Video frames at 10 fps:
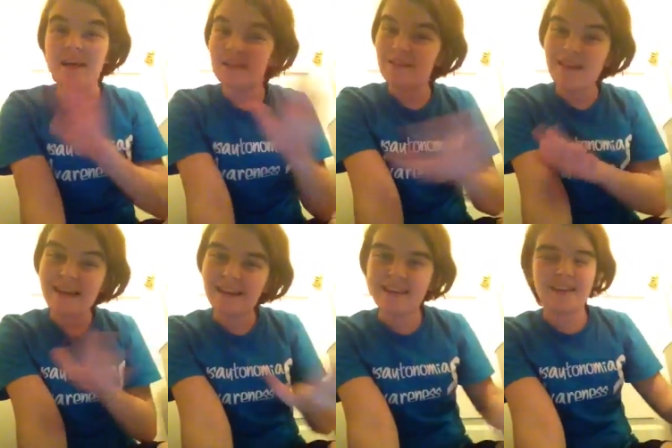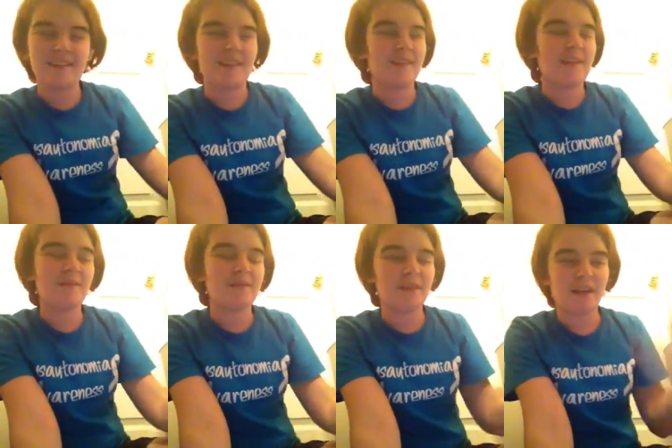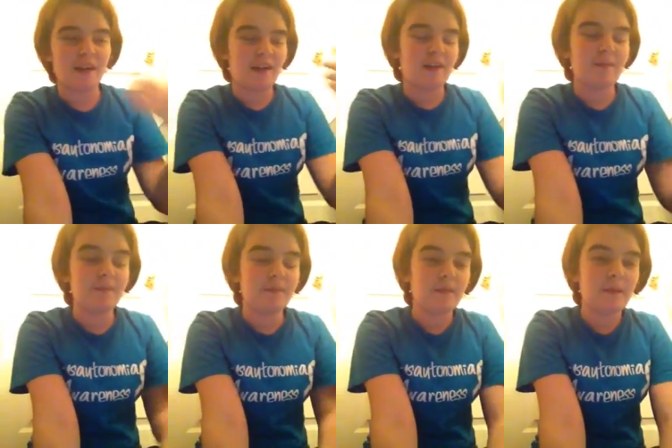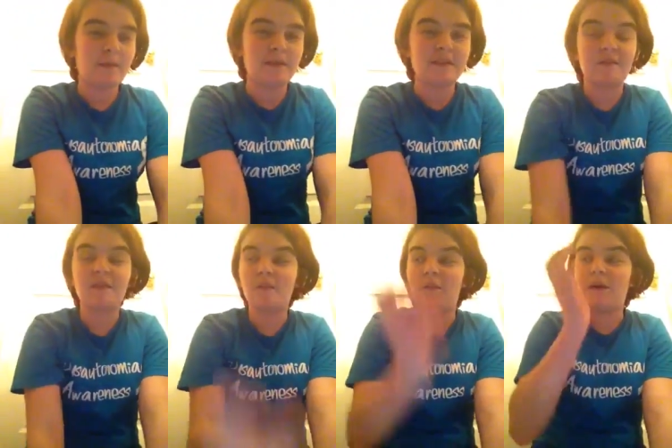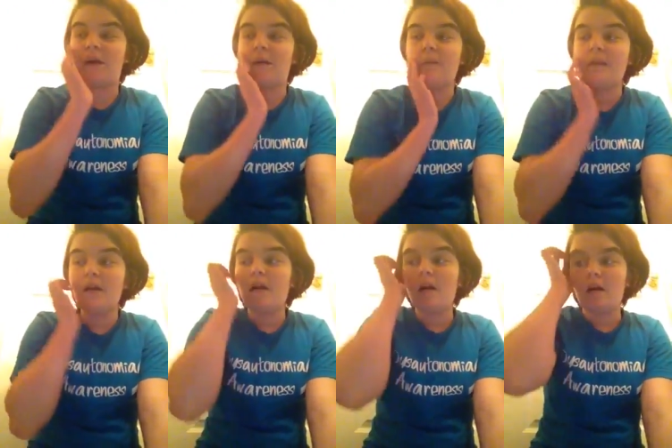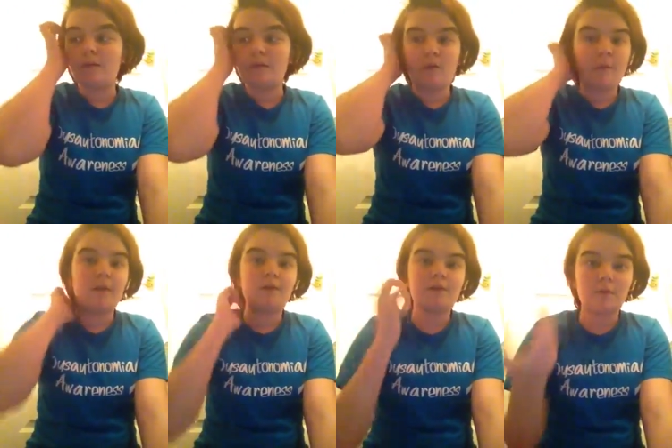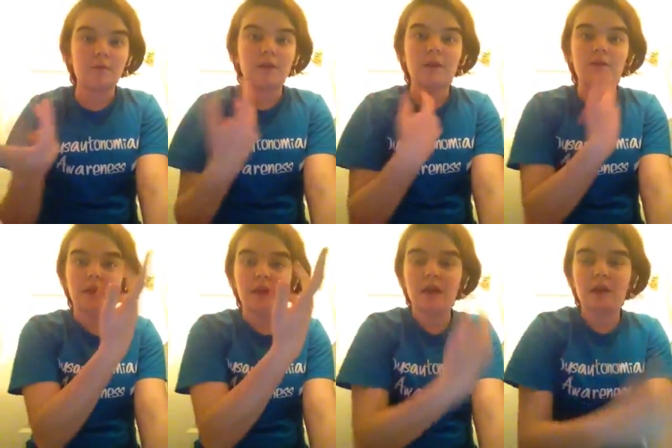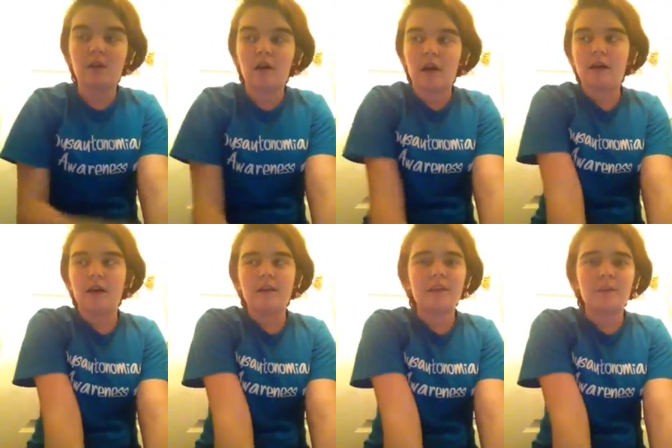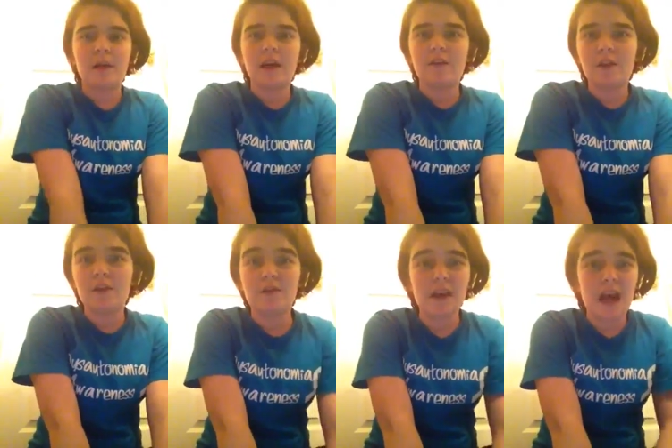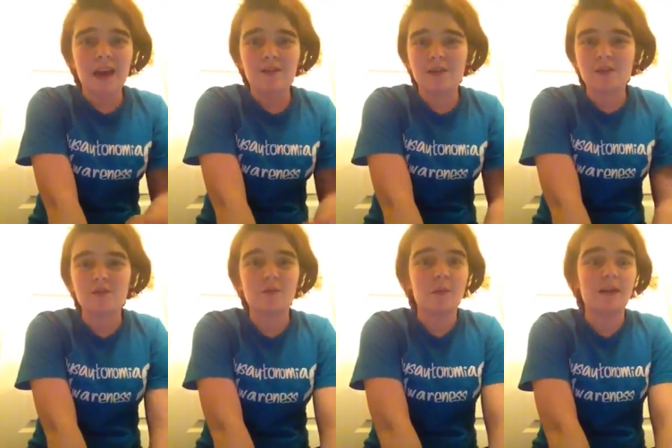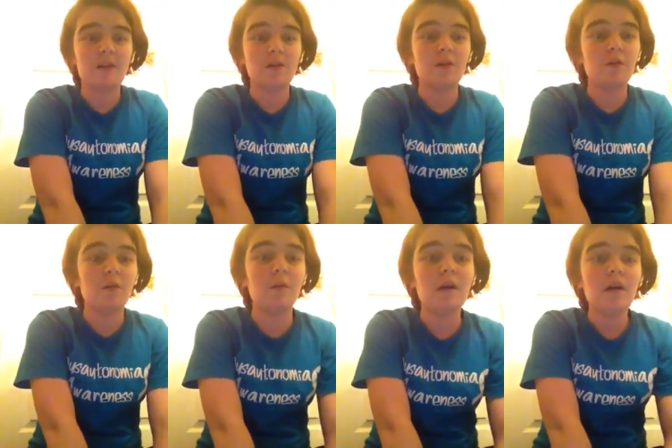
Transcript: So anything around there. I'm sorry, uh, my brain's not really working. Um, some were pills, some were liquid, and I got them like every three hours through my tube.